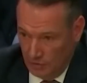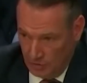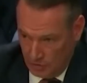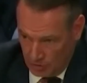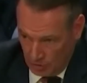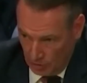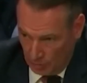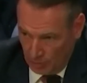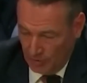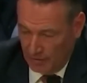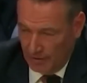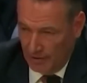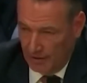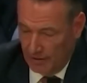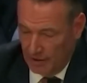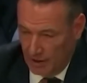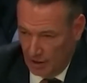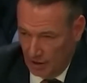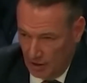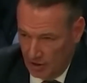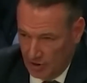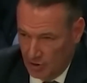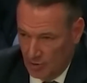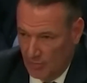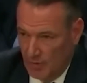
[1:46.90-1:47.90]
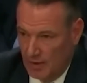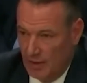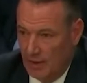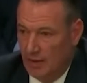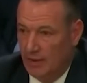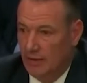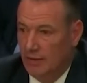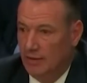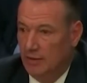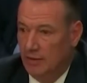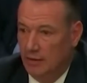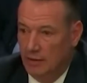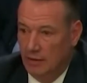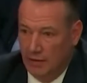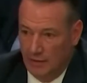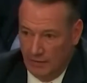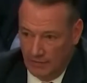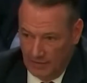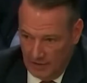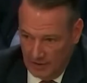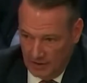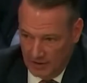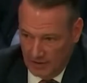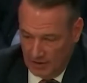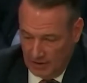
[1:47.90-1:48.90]
don't bring any contraband,
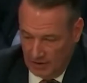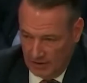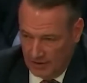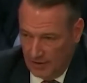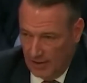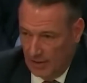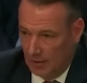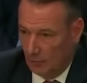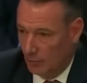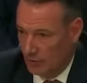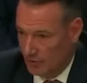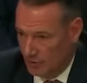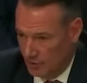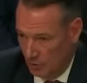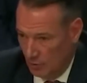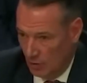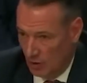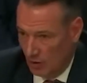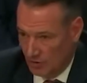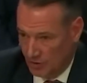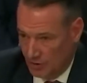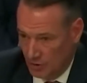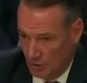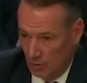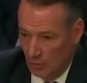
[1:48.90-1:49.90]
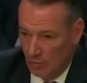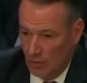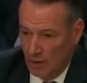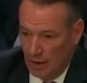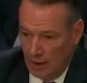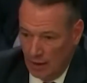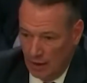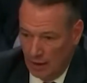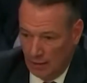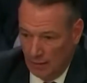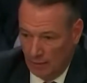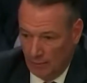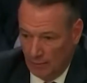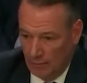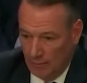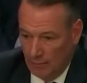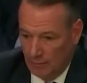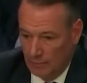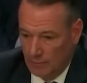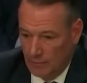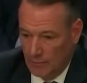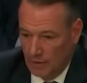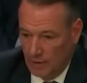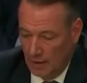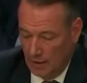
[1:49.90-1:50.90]
things like that. We do also, and
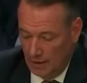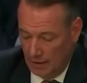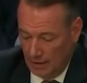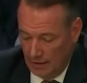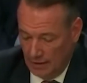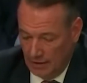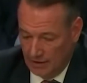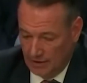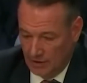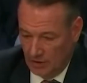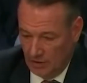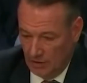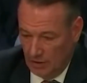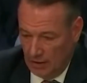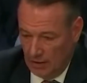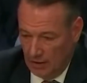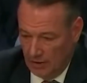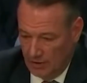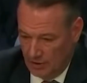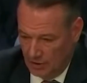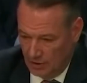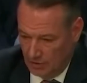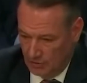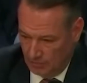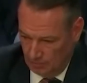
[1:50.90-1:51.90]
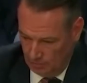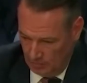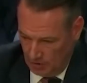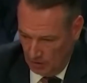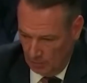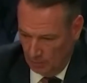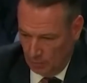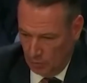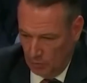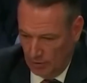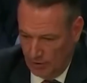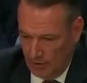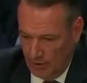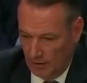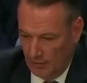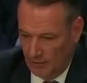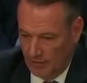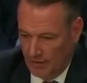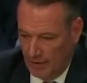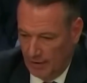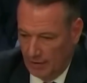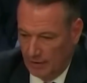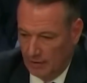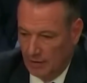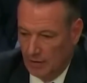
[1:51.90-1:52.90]
I'd like to just point out
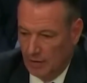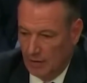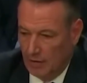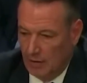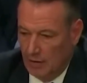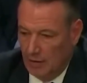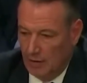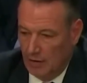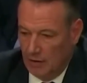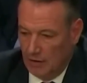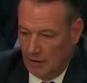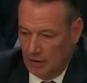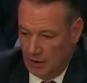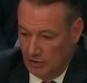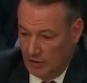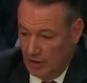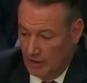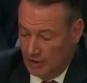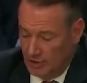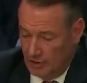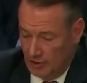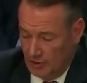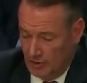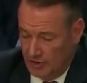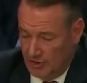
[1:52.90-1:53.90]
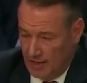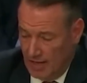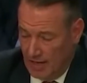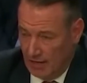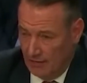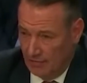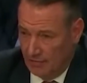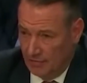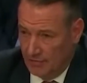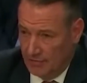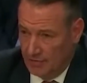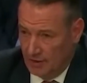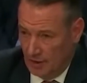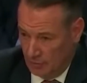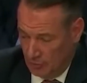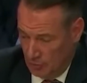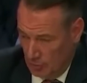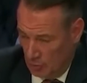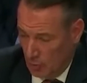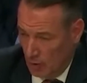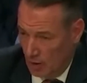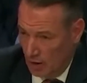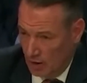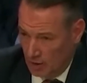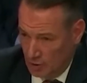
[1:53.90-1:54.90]
that congressional staff does
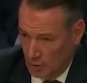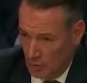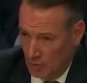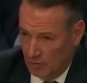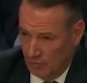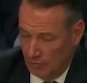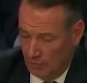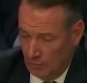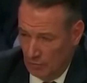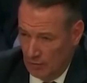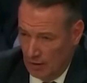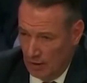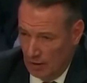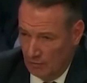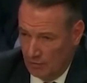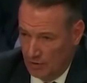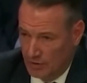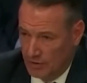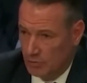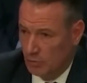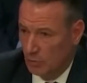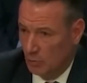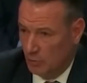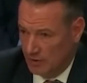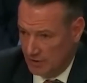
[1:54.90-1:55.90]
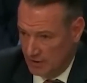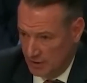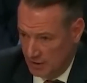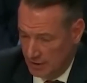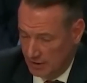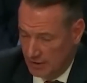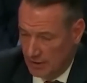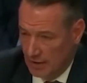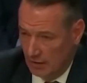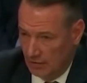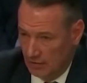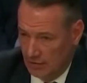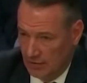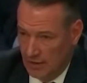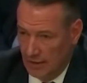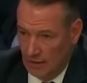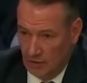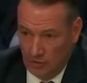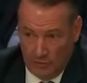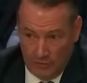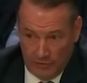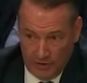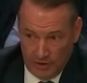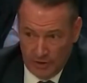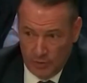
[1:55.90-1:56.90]
require 24 hours. We did encounter that
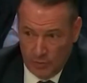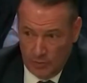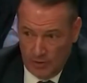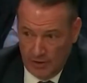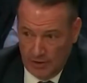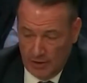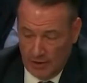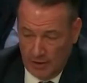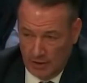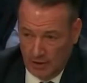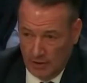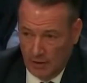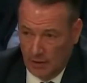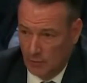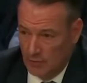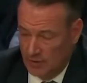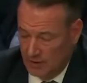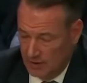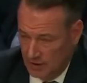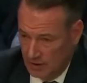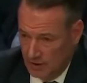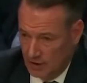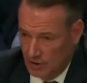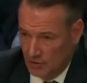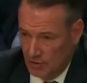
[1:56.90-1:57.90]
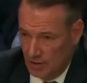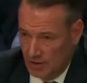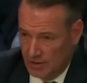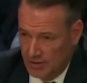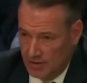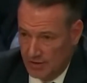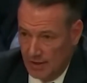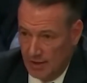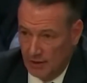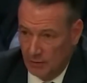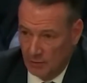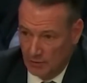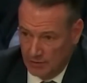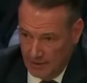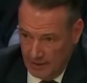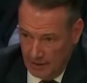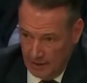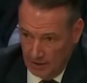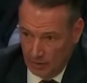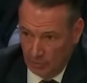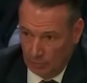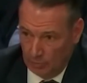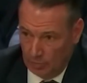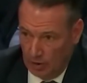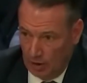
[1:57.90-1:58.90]
over this weekend, and we did address that, and it was
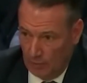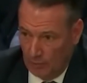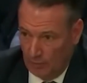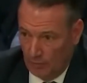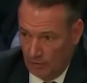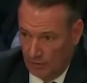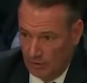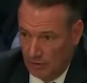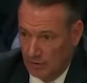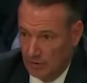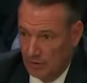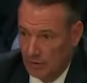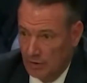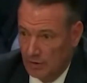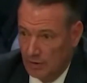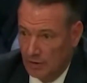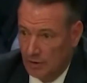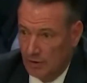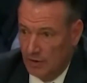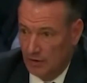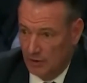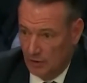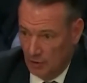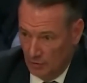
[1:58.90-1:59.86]
handled properly, and